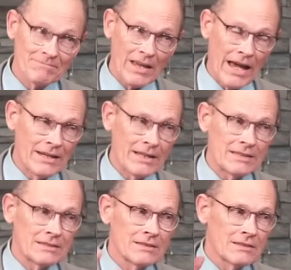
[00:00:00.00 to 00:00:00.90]
And
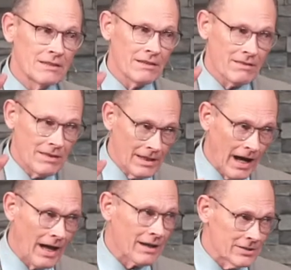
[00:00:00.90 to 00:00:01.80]
his
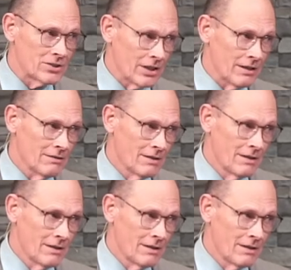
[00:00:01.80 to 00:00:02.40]
theology